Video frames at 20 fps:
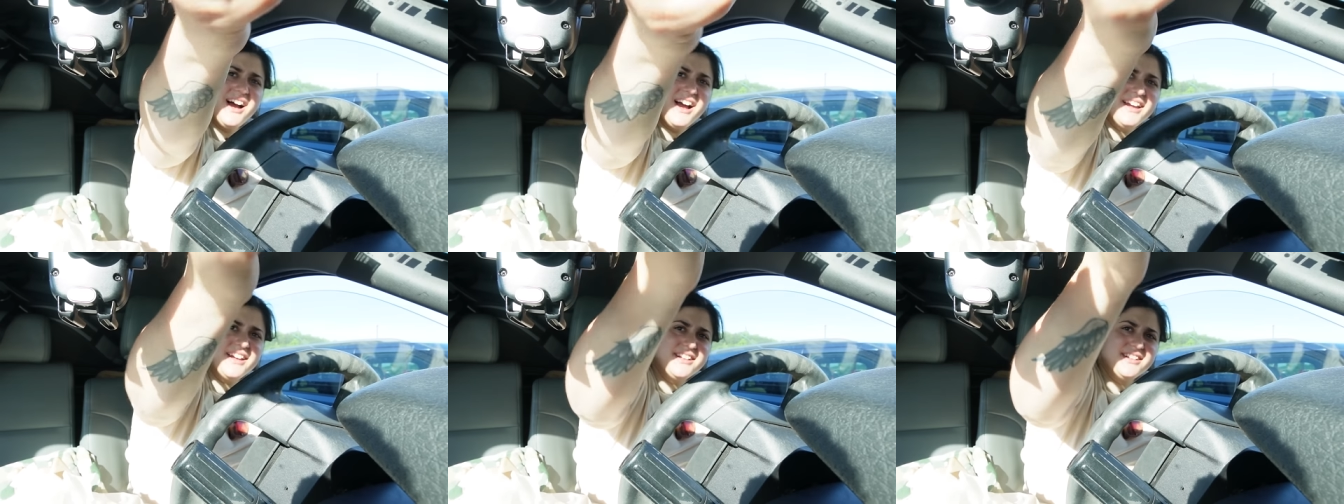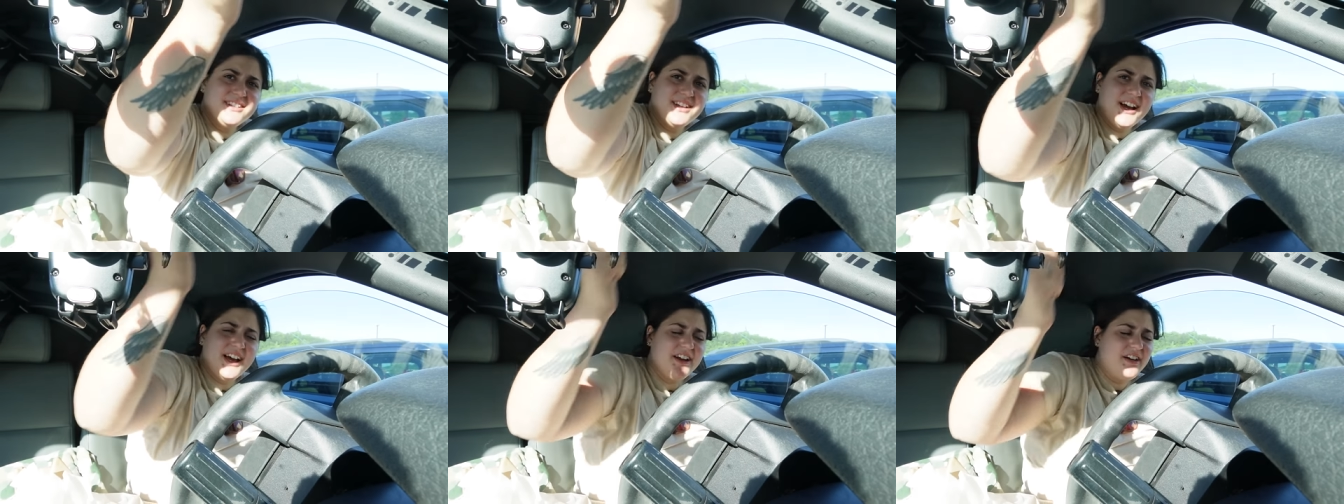I
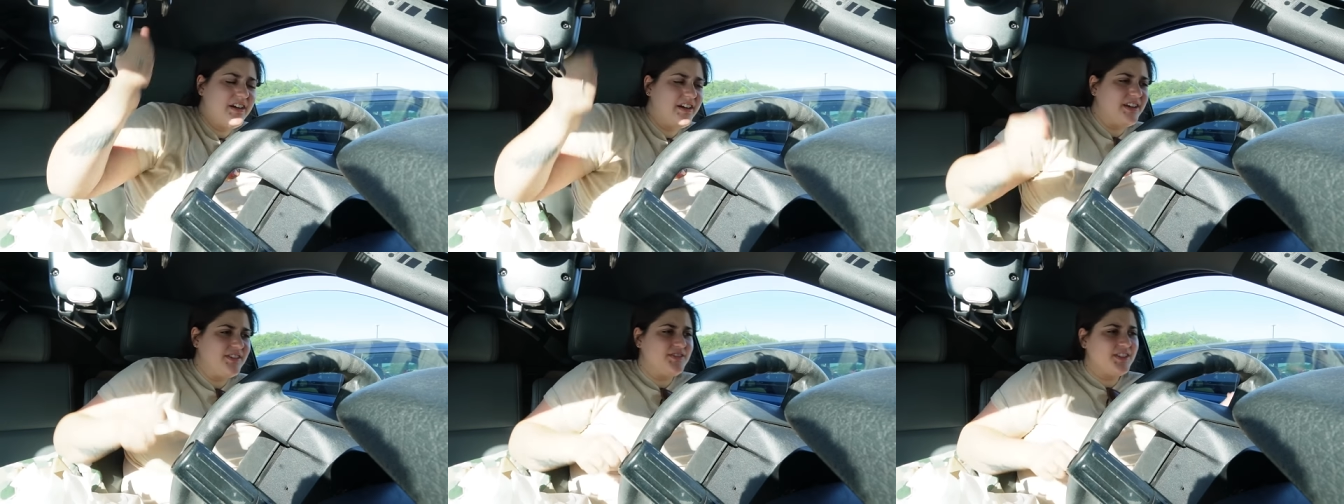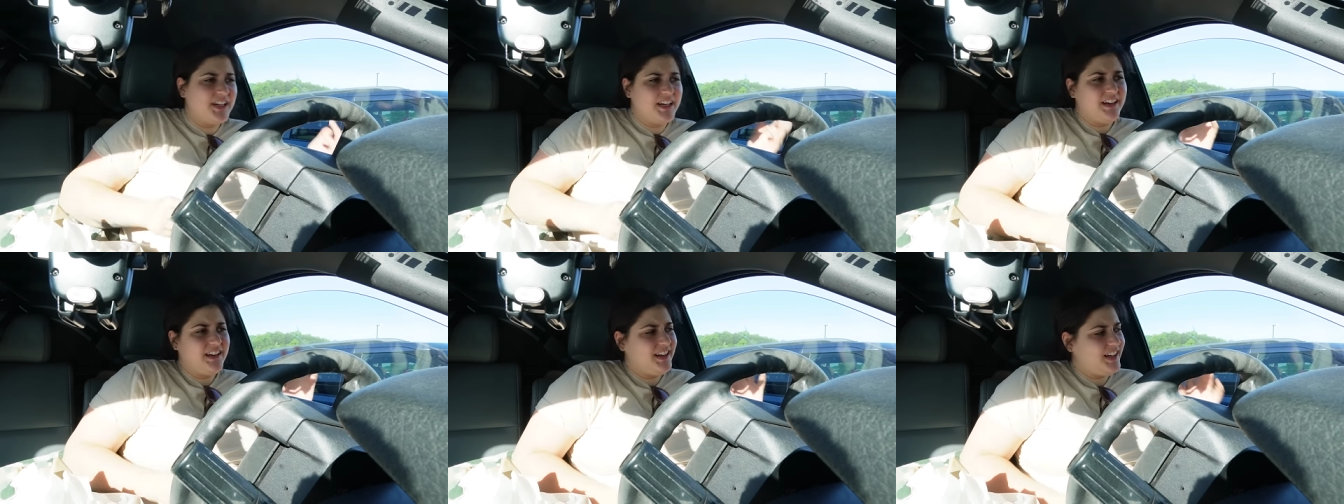don't
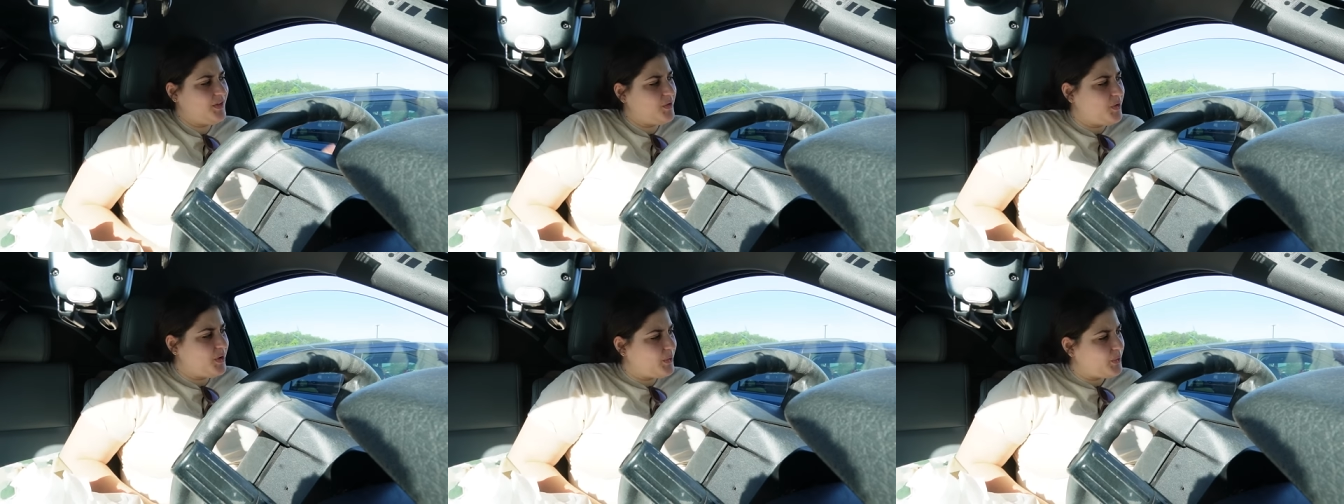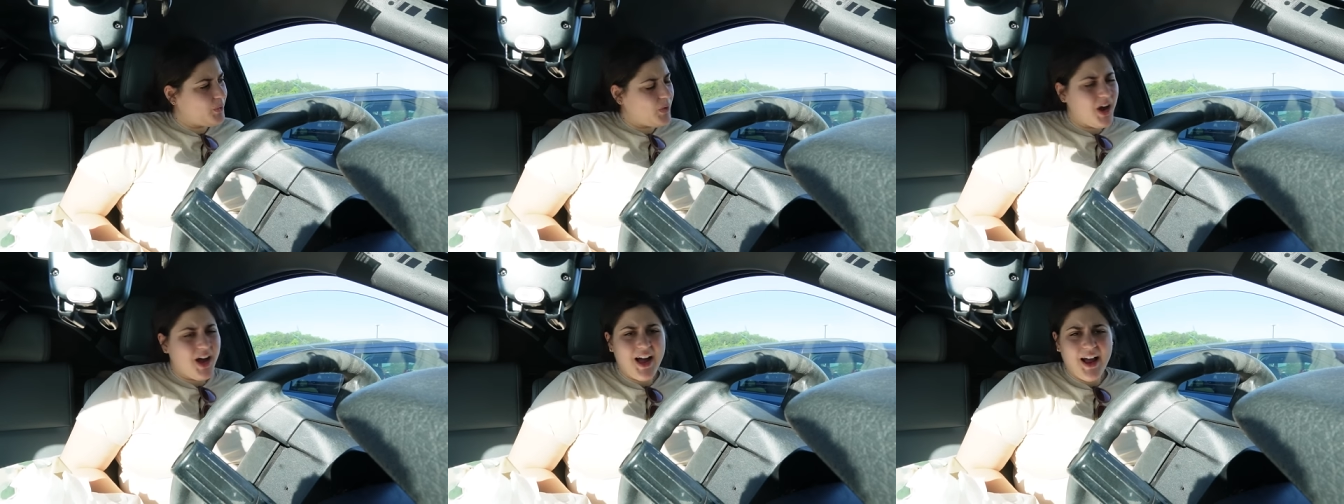even,
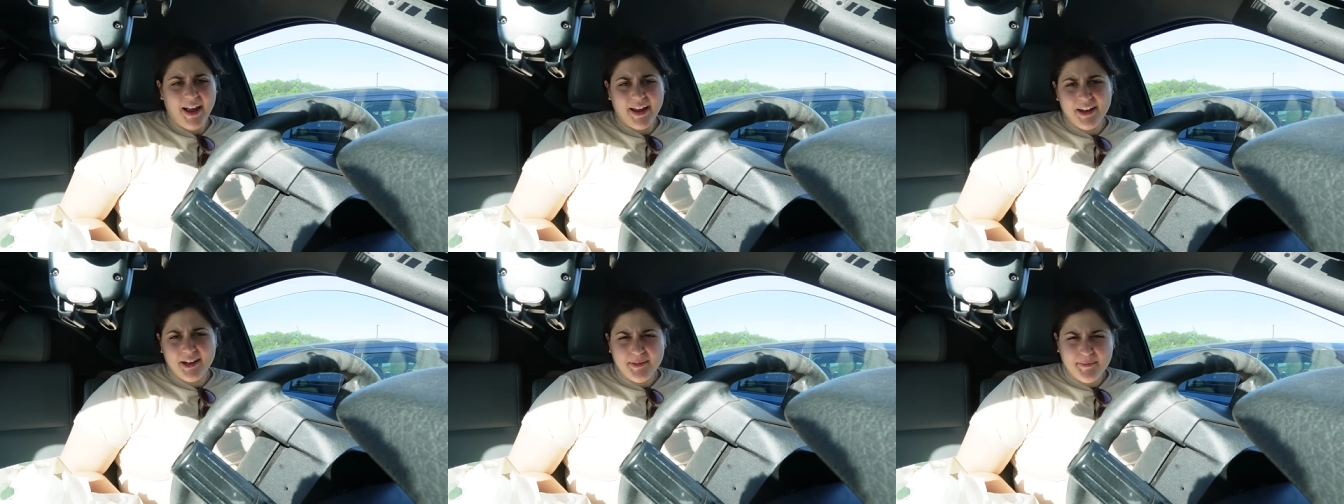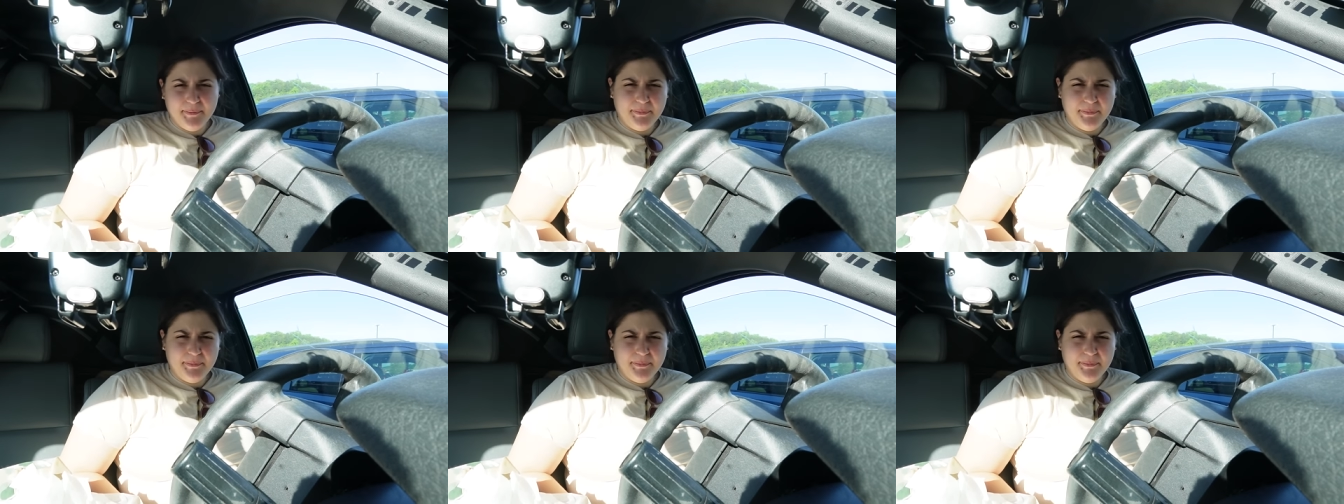why?